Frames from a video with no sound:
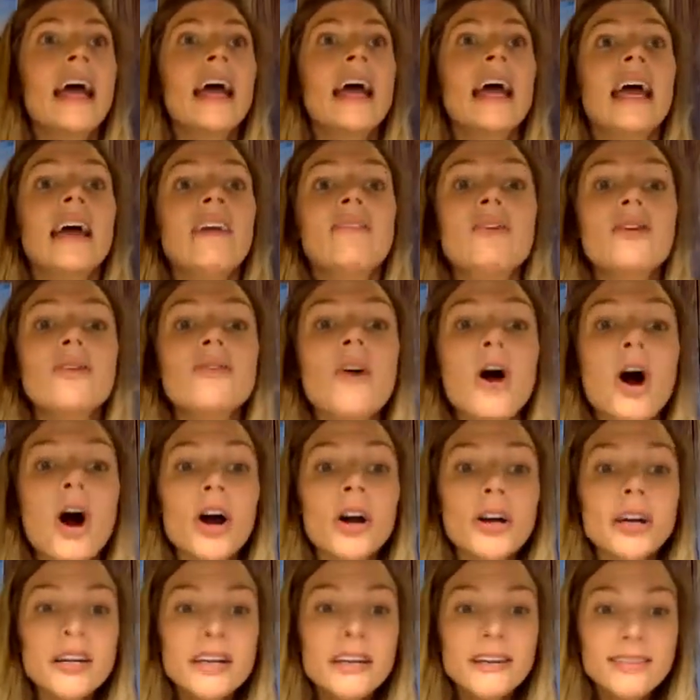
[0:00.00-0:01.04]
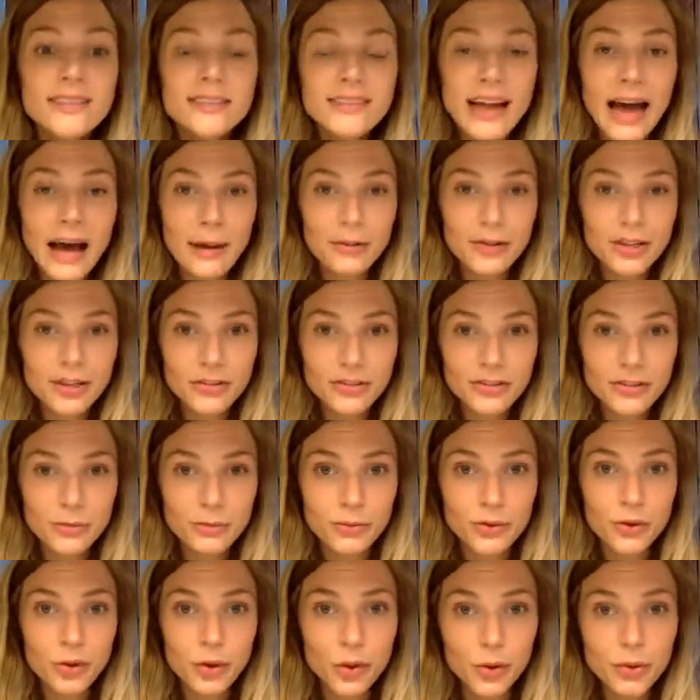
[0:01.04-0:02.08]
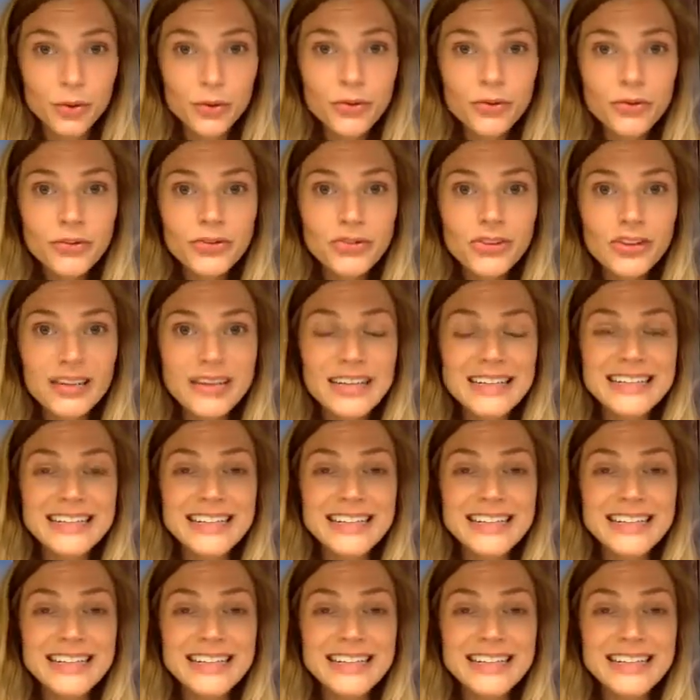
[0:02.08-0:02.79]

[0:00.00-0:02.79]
If you've already established some goals,